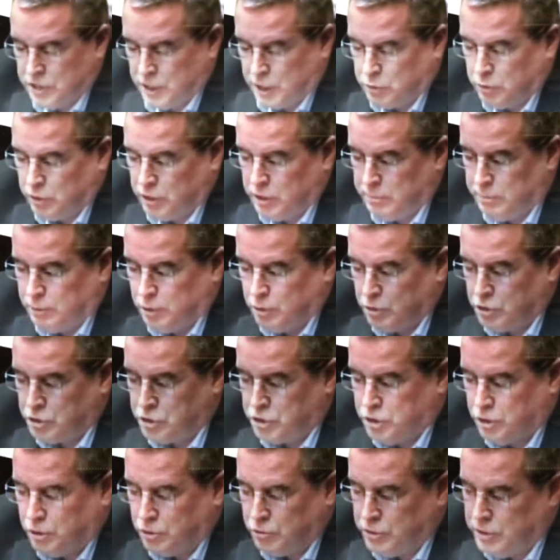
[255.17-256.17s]
Sexually
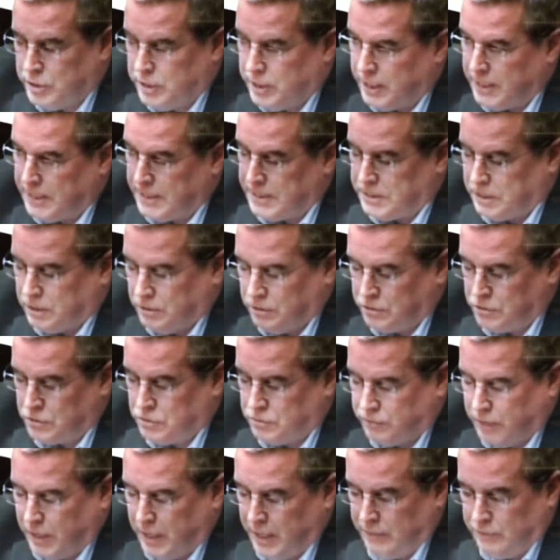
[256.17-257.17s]
abused children and
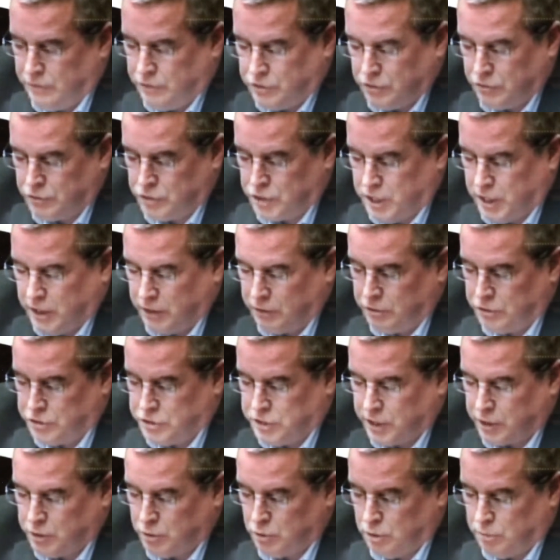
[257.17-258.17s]
adult survivors of
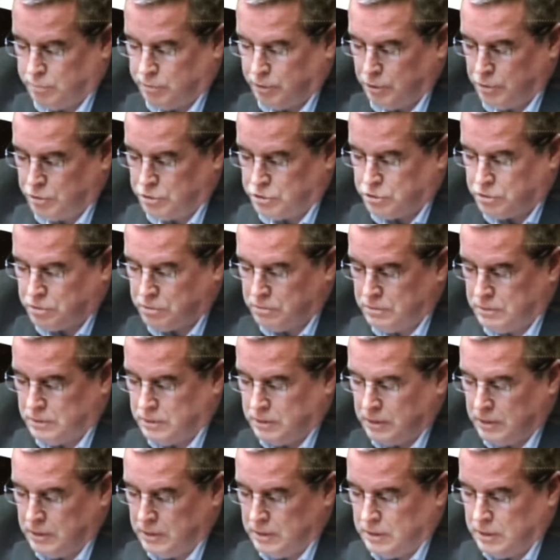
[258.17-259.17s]
childhood sexual abuse
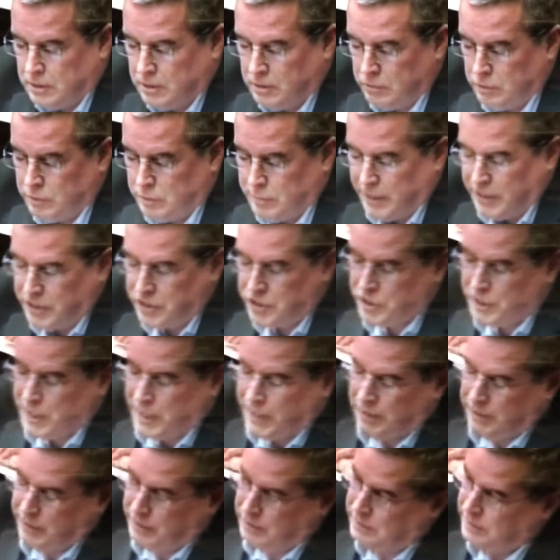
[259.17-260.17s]
remain
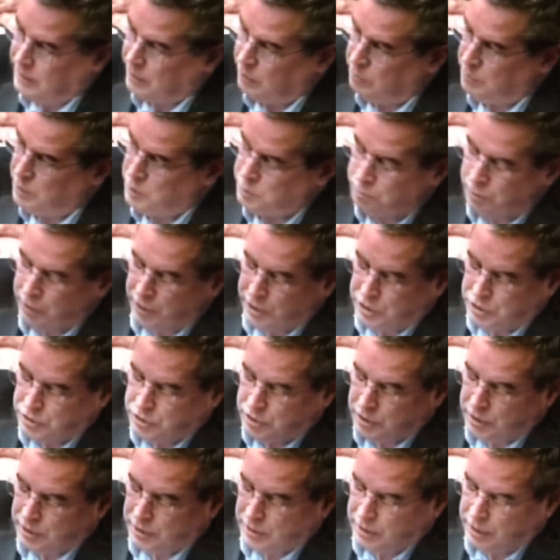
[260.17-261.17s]
silent out of
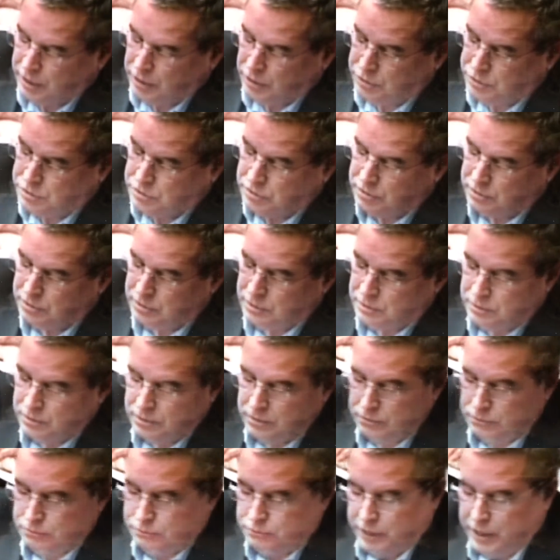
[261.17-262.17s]
misplaced guilt,
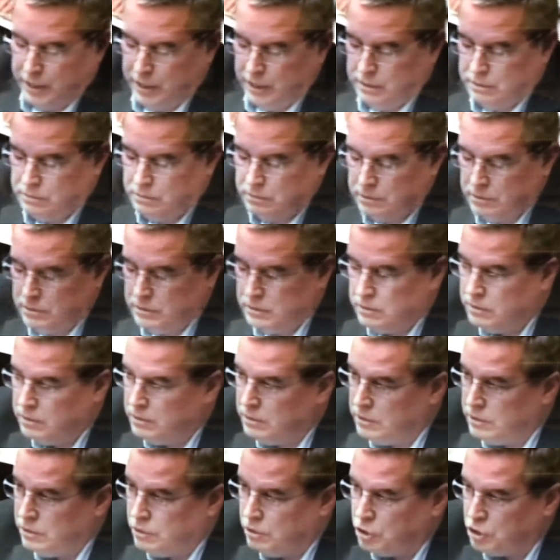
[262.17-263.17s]
fear,
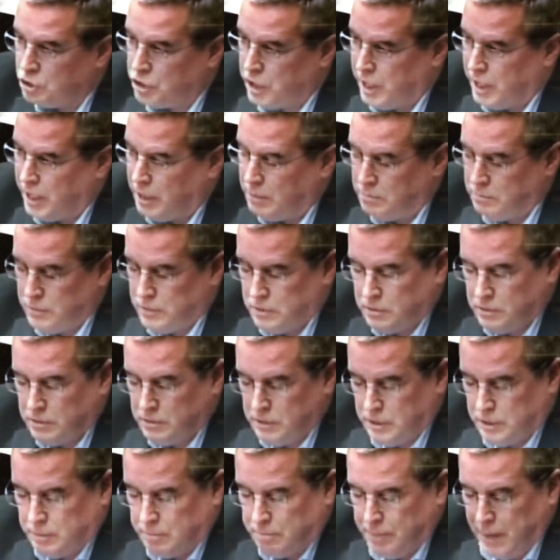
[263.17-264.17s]
shame,
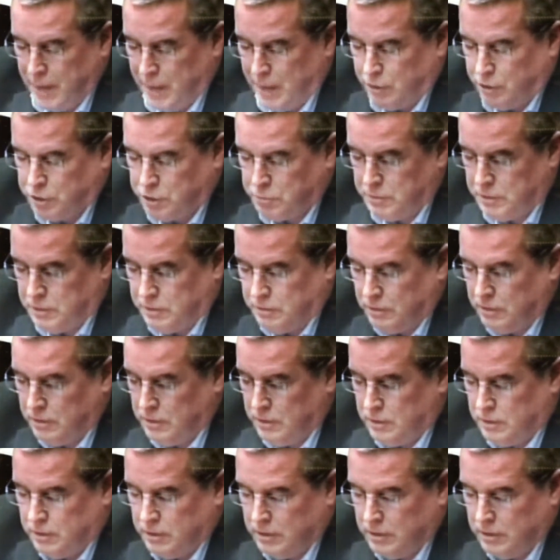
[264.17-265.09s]
embarrassment,